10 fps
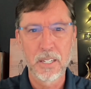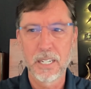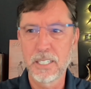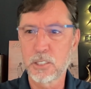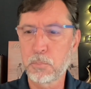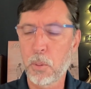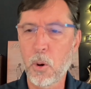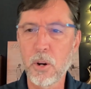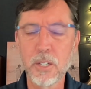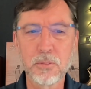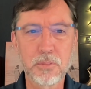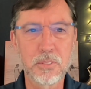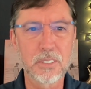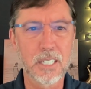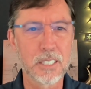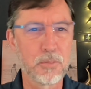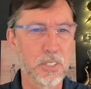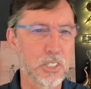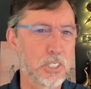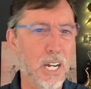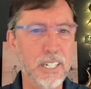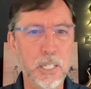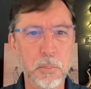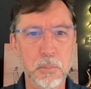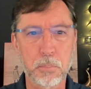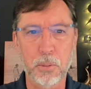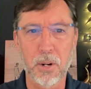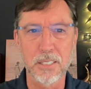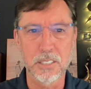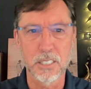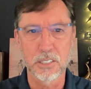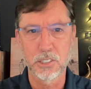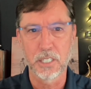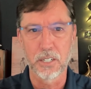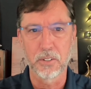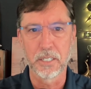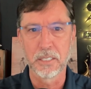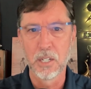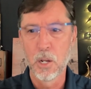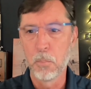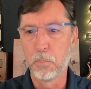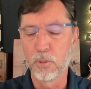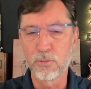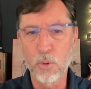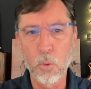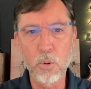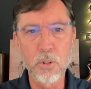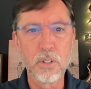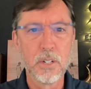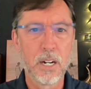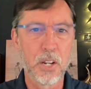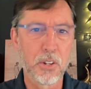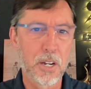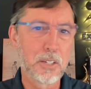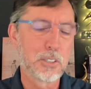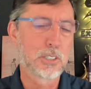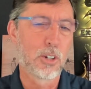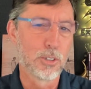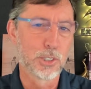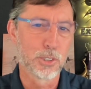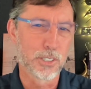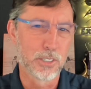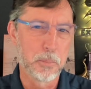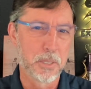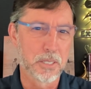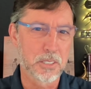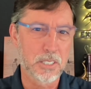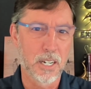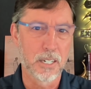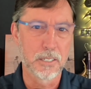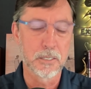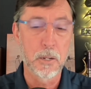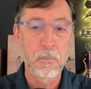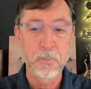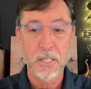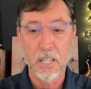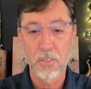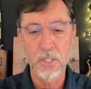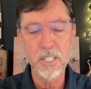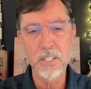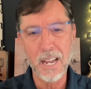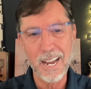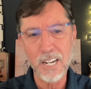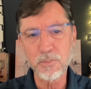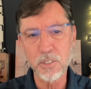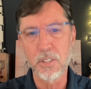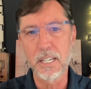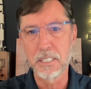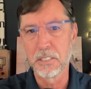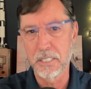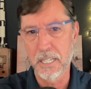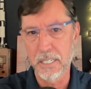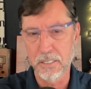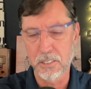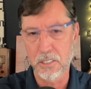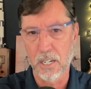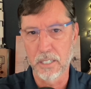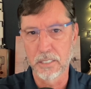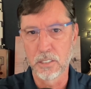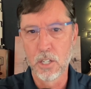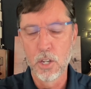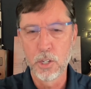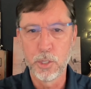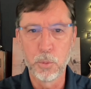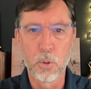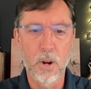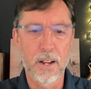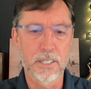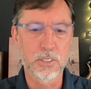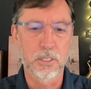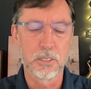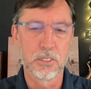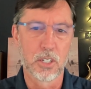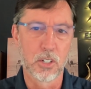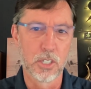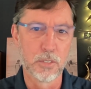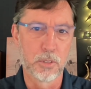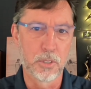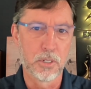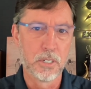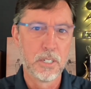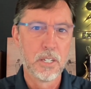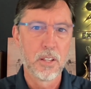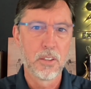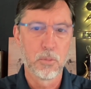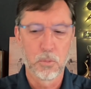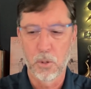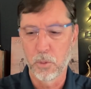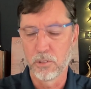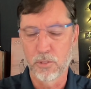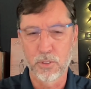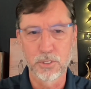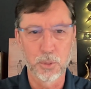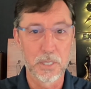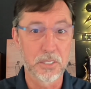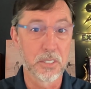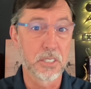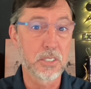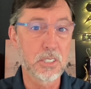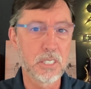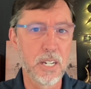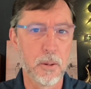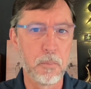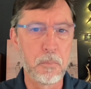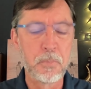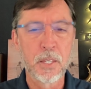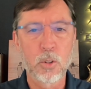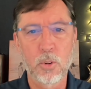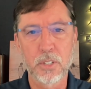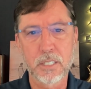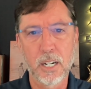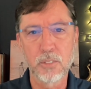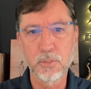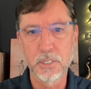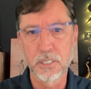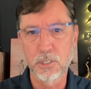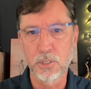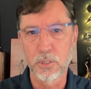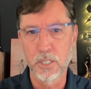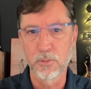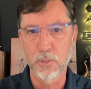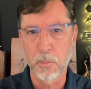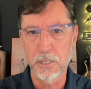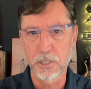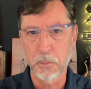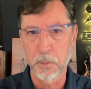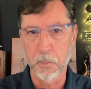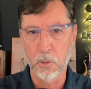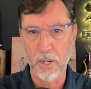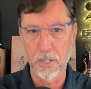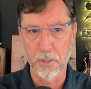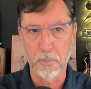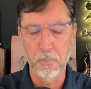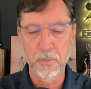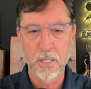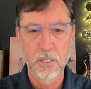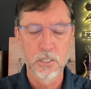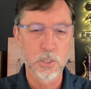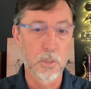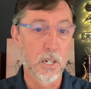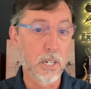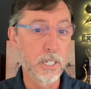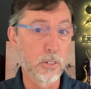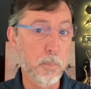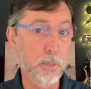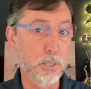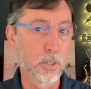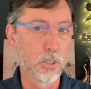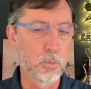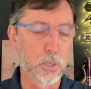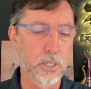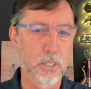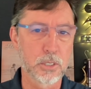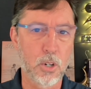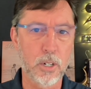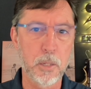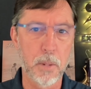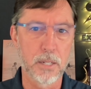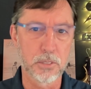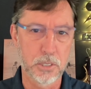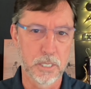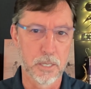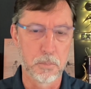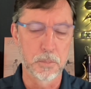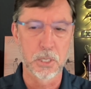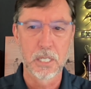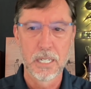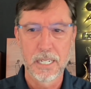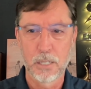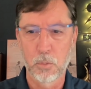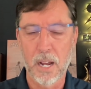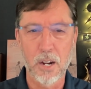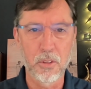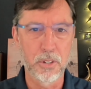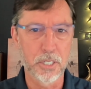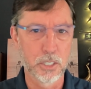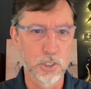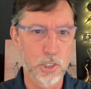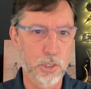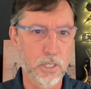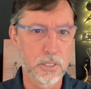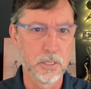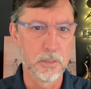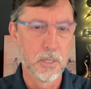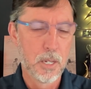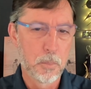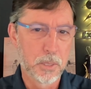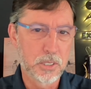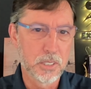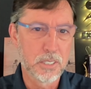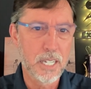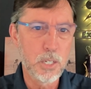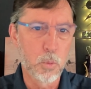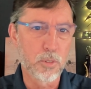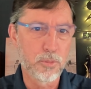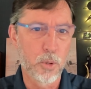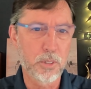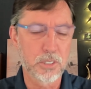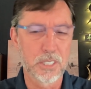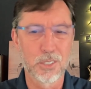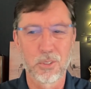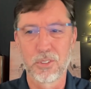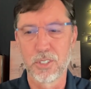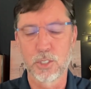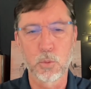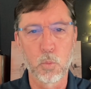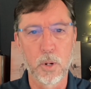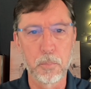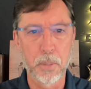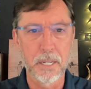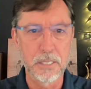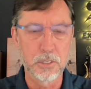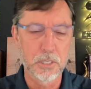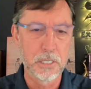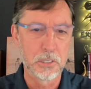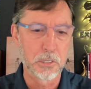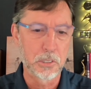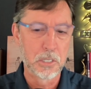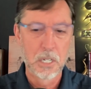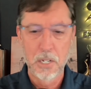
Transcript: And it's part of kind of this document process sharing before a non-disclosure agreement is signed. And then after that NDA is signed, you will actually deliver what we refer to as the SIM, or the Confidential Information Memorandum. So in a later episode, we're going to talk about SIMs and how they're constructed. But today we're focusing on this one-page teaser.